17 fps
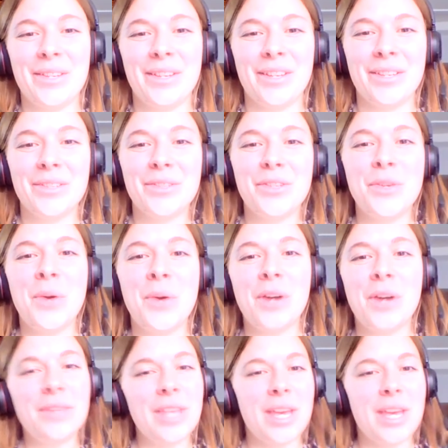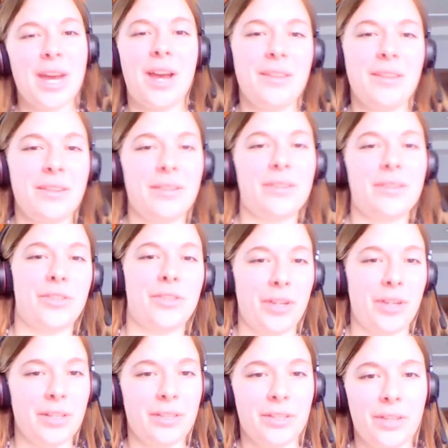So you already kind of
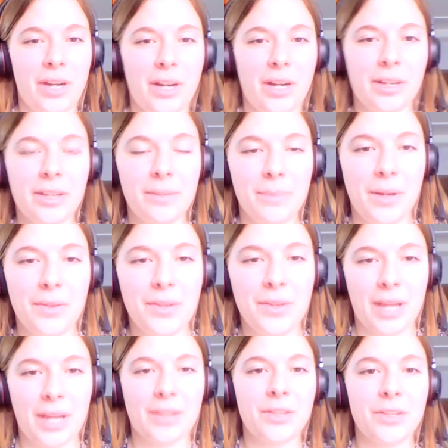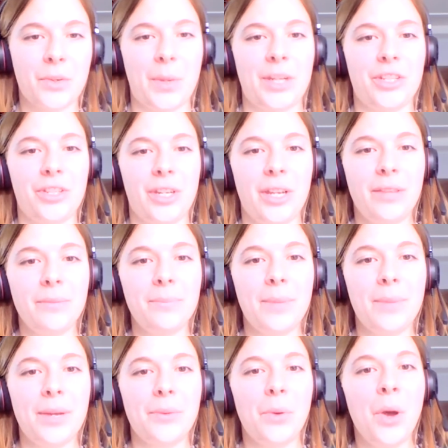started to talk about the next question,
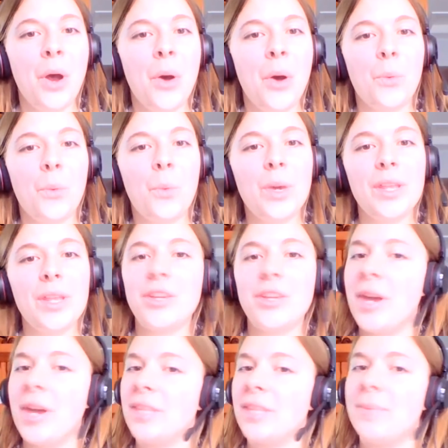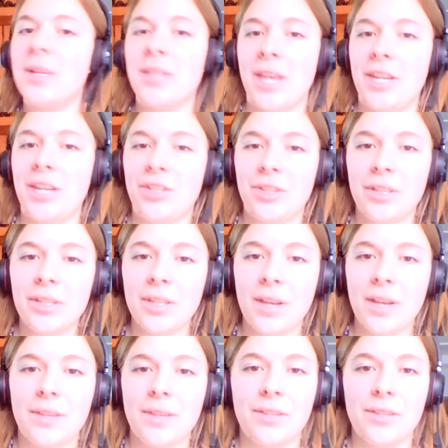but what are your expectations
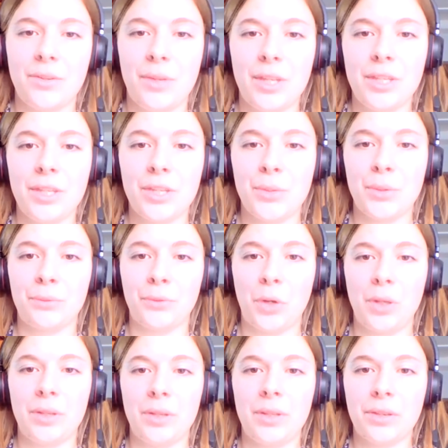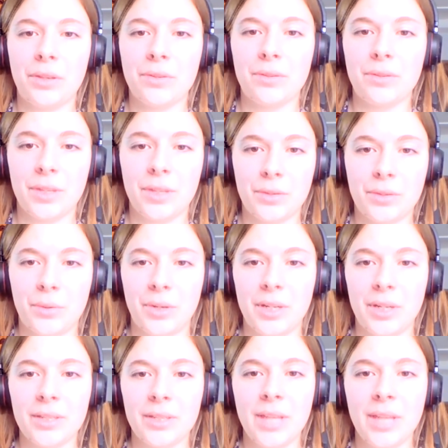of the students who enroll in this
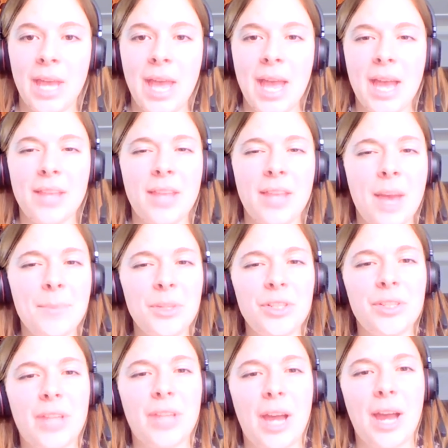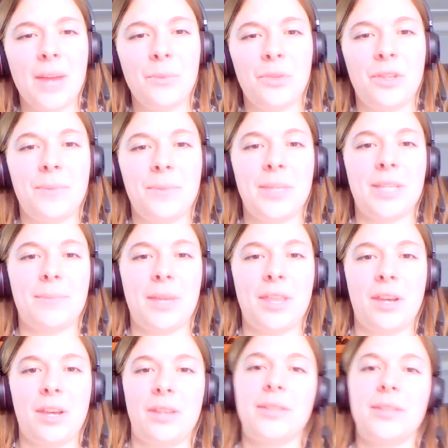course, and how much time will they be
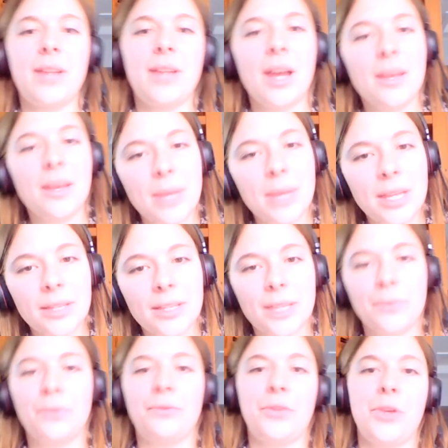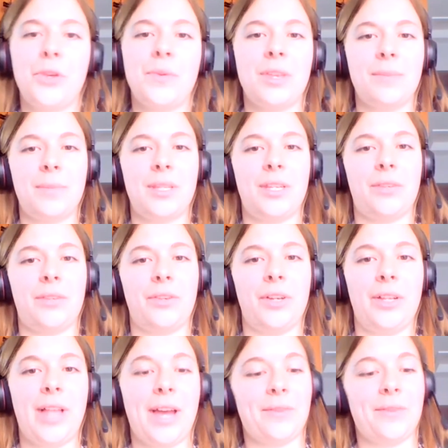spending on assignments and reviewing the
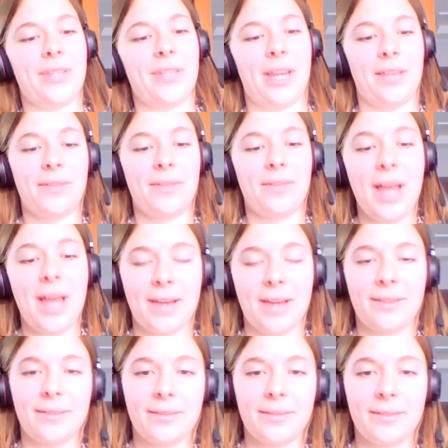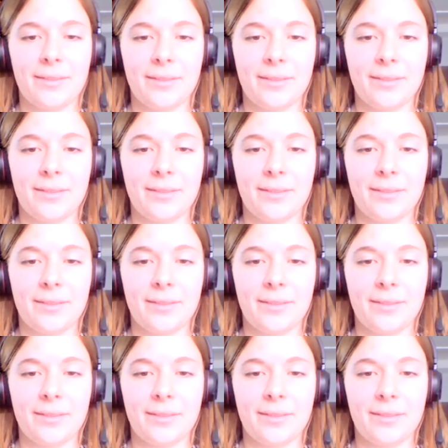material outside of class?